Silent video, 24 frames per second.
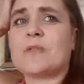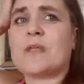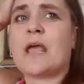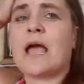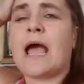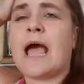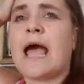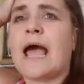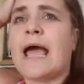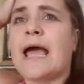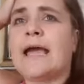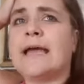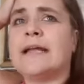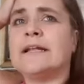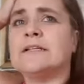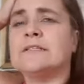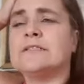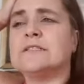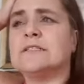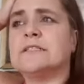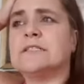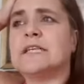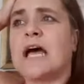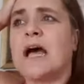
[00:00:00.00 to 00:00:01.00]

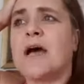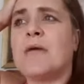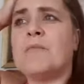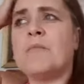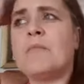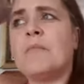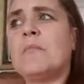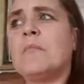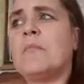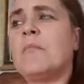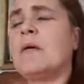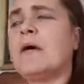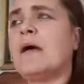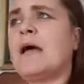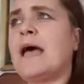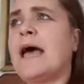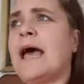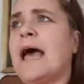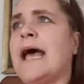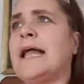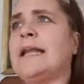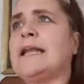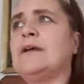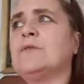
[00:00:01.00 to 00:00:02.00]
and um,
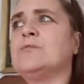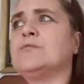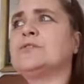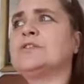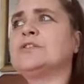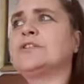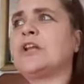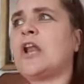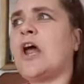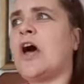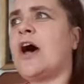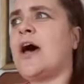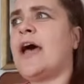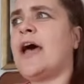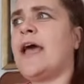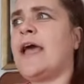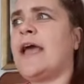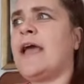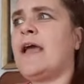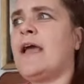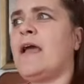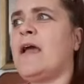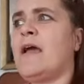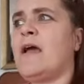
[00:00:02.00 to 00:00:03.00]
and it was
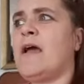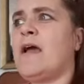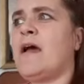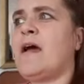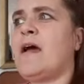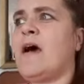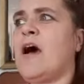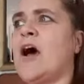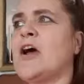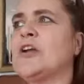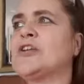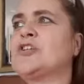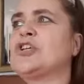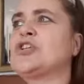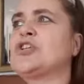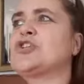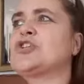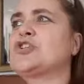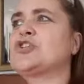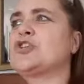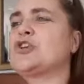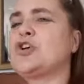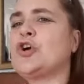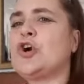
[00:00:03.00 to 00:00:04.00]
like I
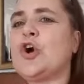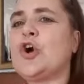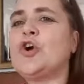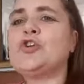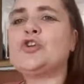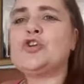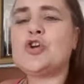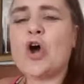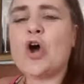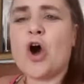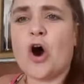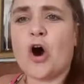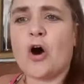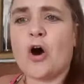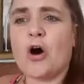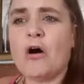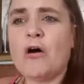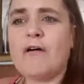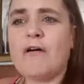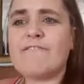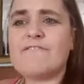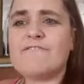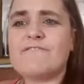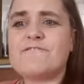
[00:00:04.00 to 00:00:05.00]
just could
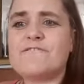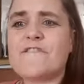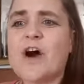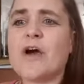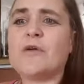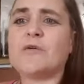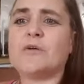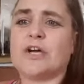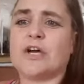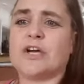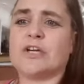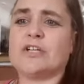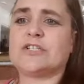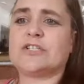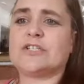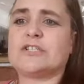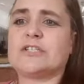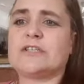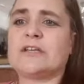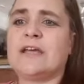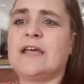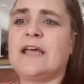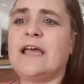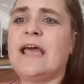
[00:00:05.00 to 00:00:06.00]
not
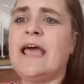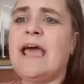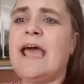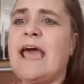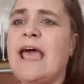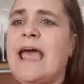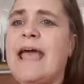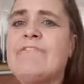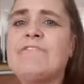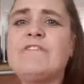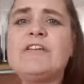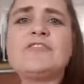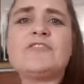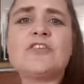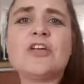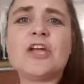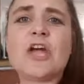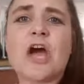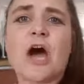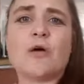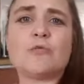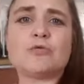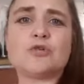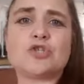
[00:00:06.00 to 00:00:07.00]
focus everything
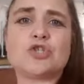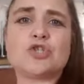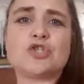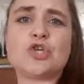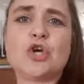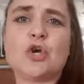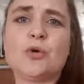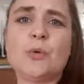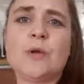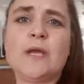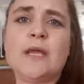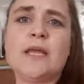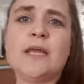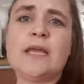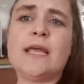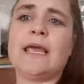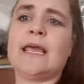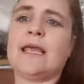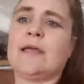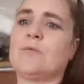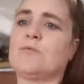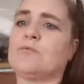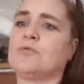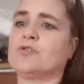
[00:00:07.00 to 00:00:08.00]
I was doing,
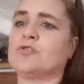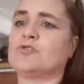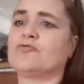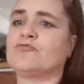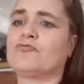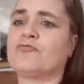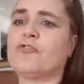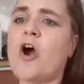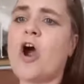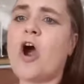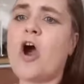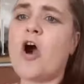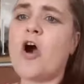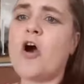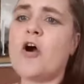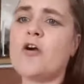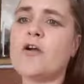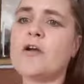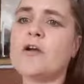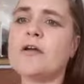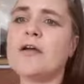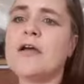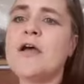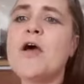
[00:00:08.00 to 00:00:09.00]
it was
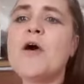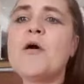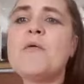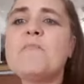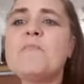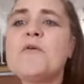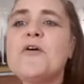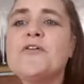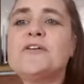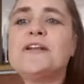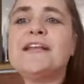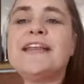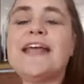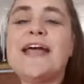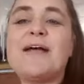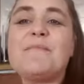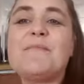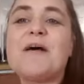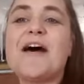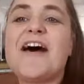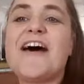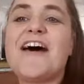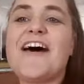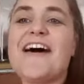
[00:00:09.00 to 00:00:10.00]
wrong. Morning,
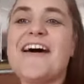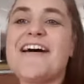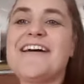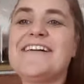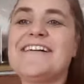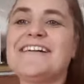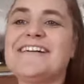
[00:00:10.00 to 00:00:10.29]
Emma.